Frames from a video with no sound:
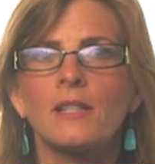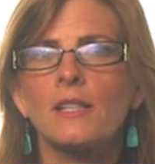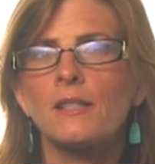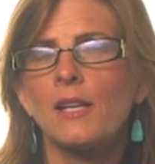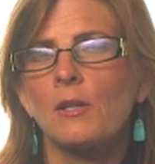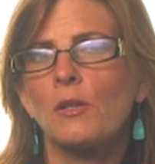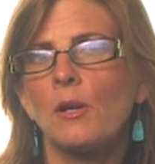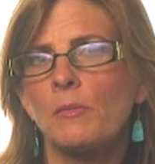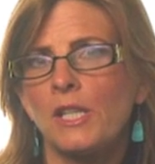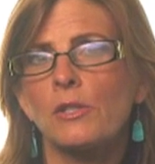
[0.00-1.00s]
things that
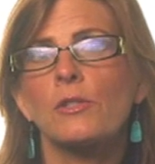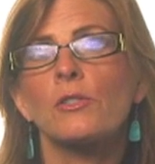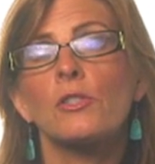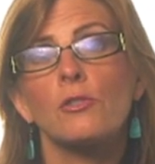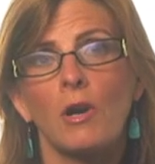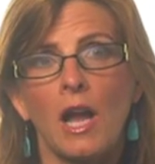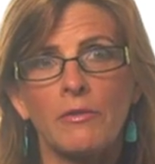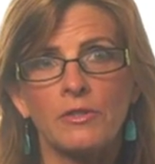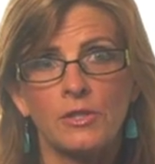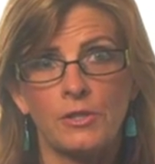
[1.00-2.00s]
um, dancers
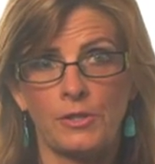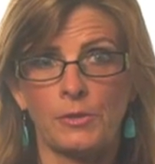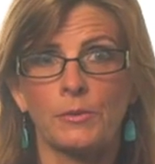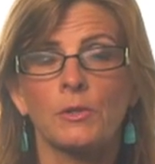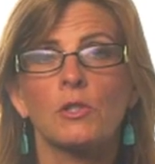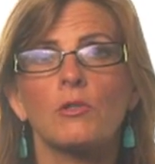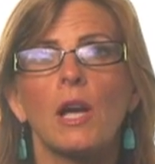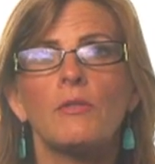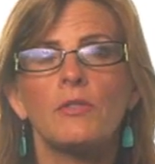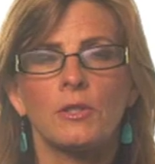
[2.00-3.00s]
strive to do,
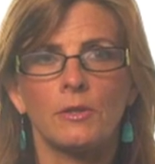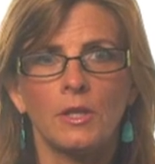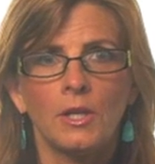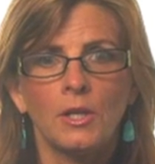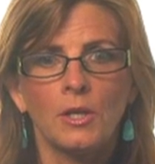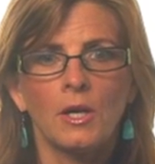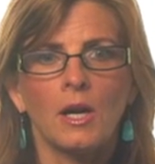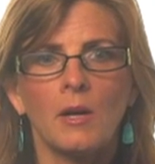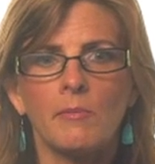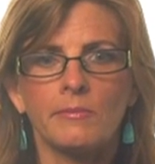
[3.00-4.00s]
strive to
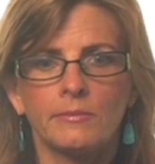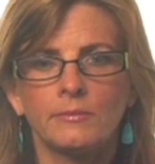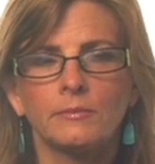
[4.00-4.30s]
um,